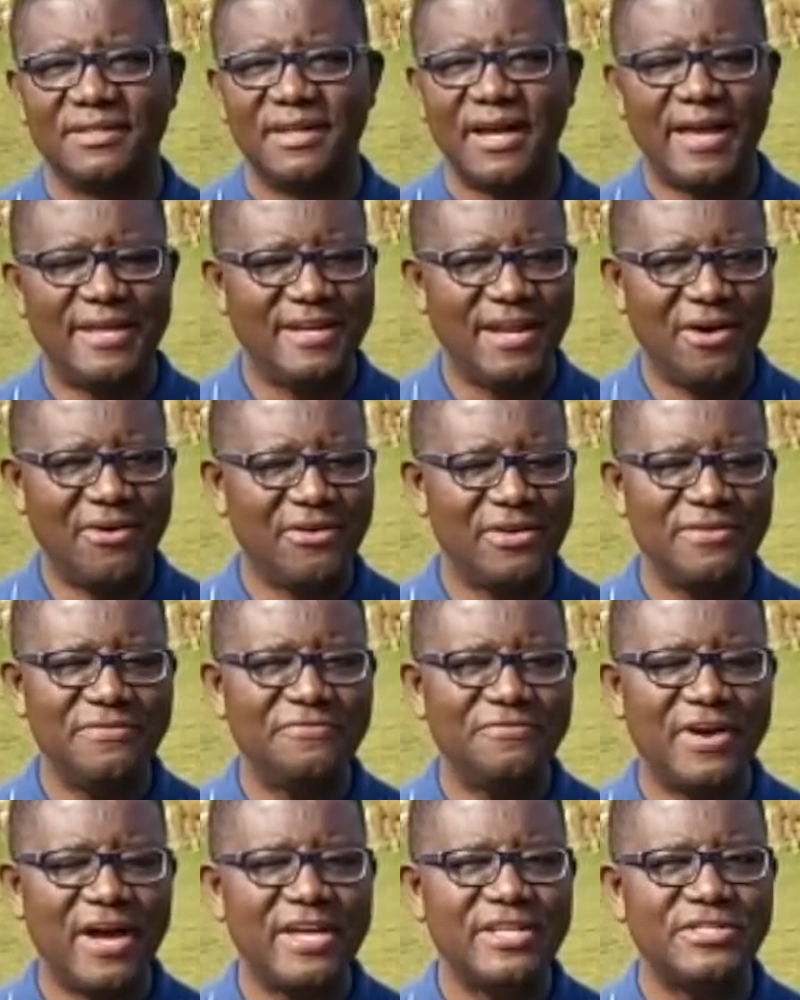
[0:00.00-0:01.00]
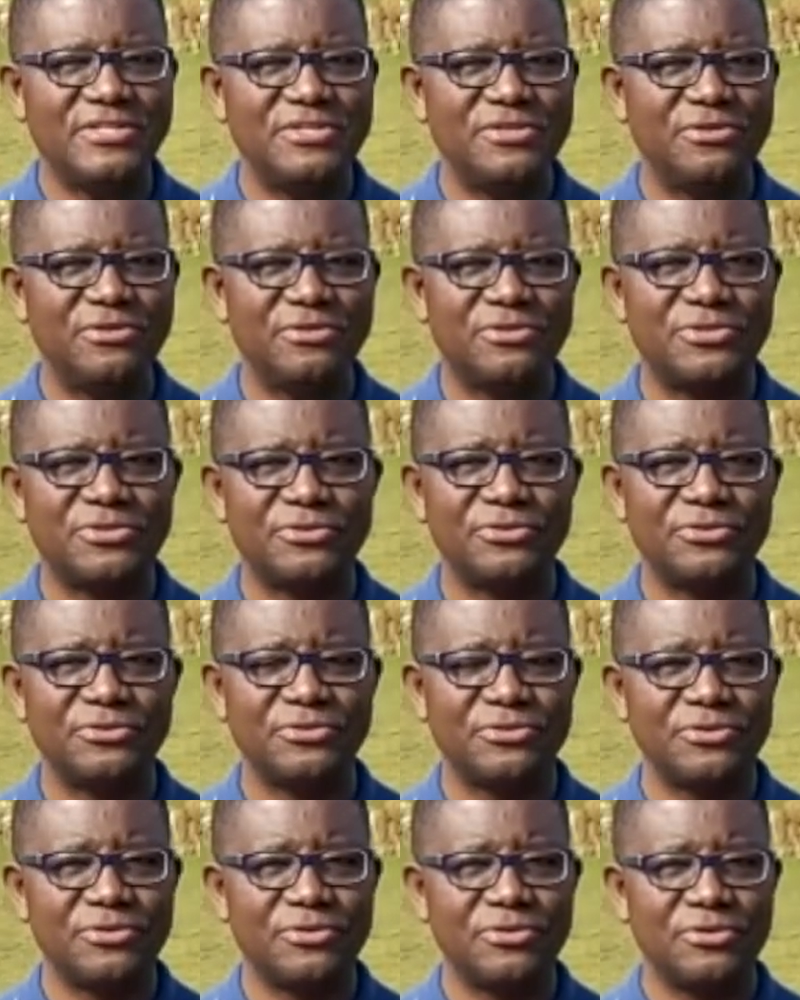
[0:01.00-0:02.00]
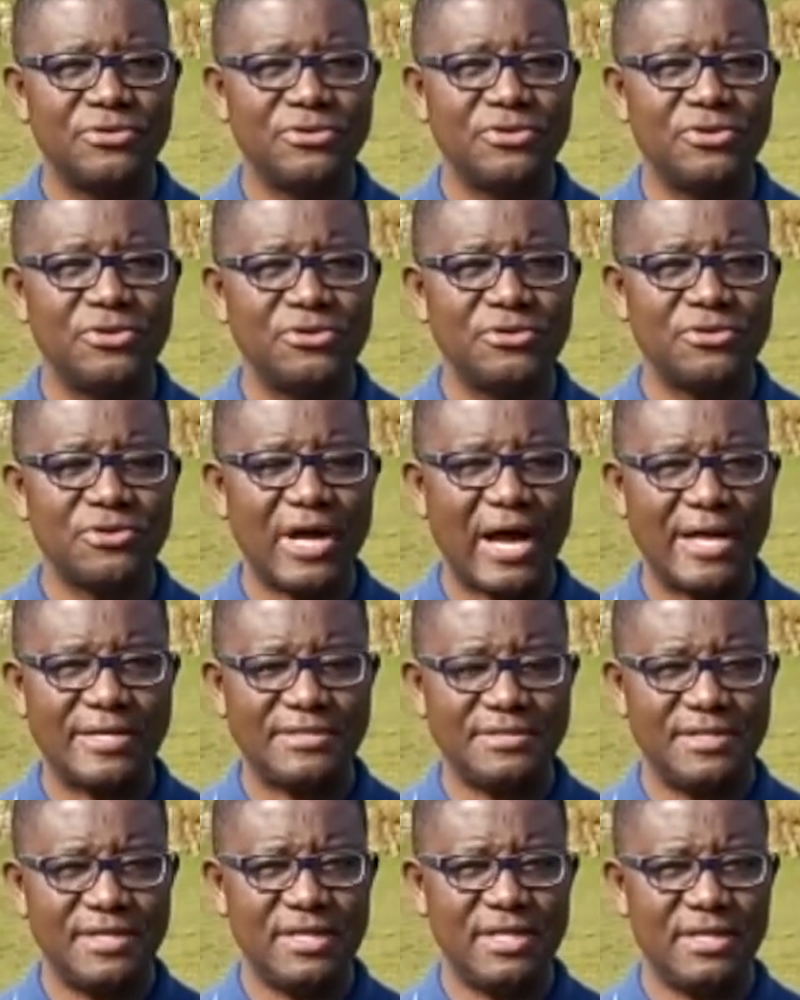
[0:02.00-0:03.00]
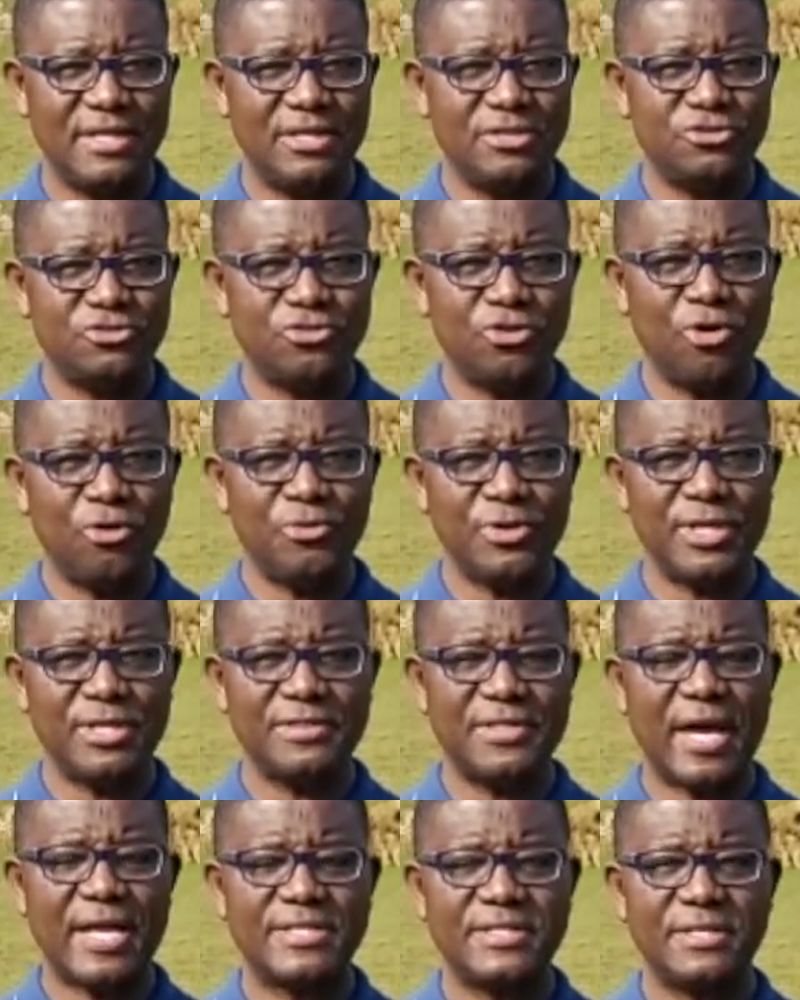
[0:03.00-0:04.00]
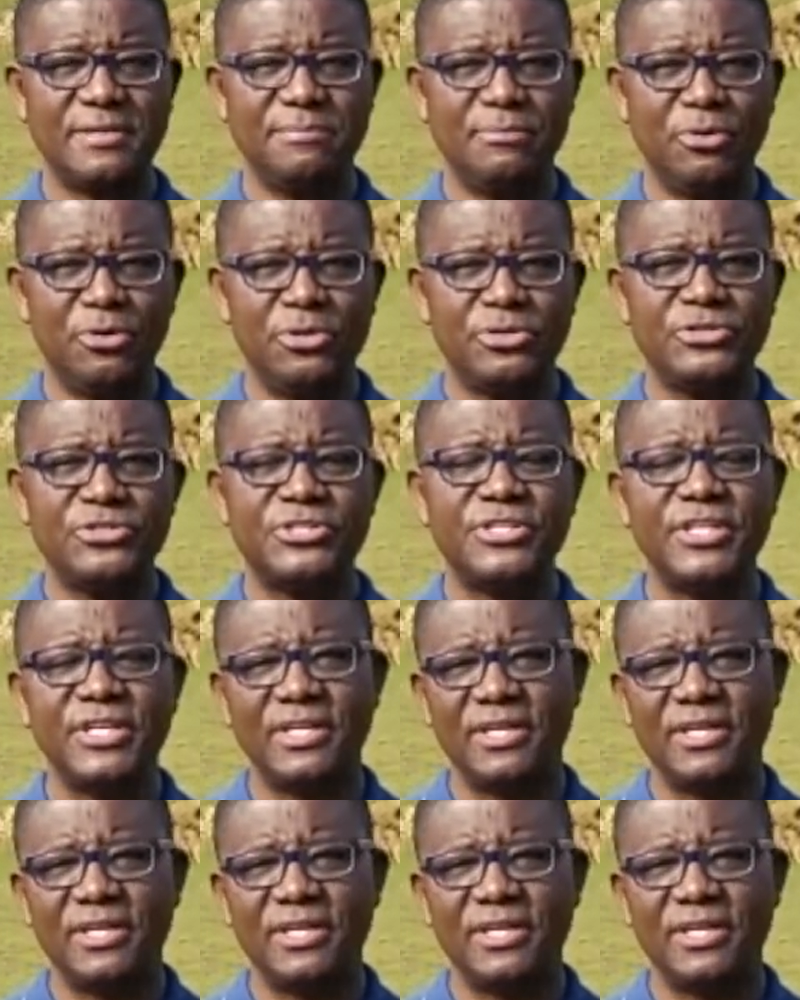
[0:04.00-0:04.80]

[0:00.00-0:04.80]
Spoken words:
I now invite you to look at the drawing that emerged